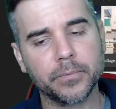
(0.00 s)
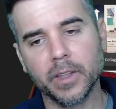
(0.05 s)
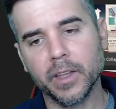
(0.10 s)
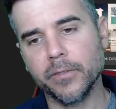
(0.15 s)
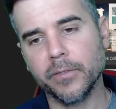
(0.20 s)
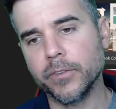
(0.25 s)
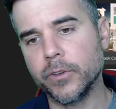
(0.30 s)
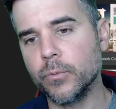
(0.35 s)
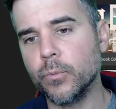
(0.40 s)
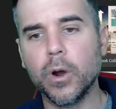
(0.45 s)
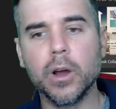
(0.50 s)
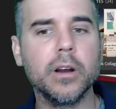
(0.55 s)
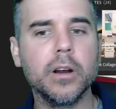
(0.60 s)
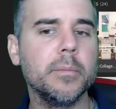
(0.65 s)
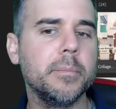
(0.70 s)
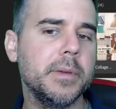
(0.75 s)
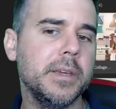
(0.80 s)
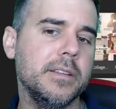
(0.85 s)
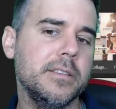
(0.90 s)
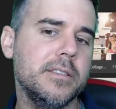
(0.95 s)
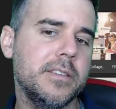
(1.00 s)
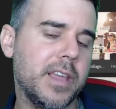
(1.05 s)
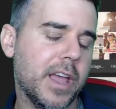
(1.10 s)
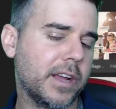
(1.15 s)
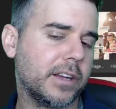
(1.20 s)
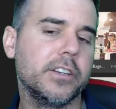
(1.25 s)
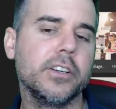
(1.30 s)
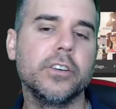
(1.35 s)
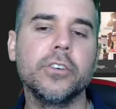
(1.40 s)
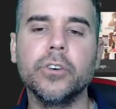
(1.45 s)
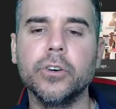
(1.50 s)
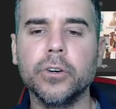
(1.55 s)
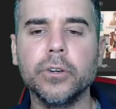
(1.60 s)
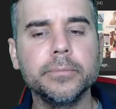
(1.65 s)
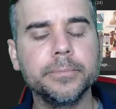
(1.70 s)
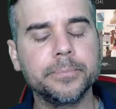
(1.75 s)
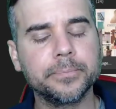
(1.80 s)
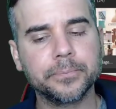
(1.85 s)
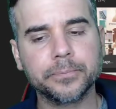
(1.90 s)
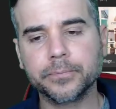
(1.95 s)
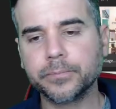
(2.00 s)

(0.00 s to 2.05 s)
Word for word: If you want to be technical,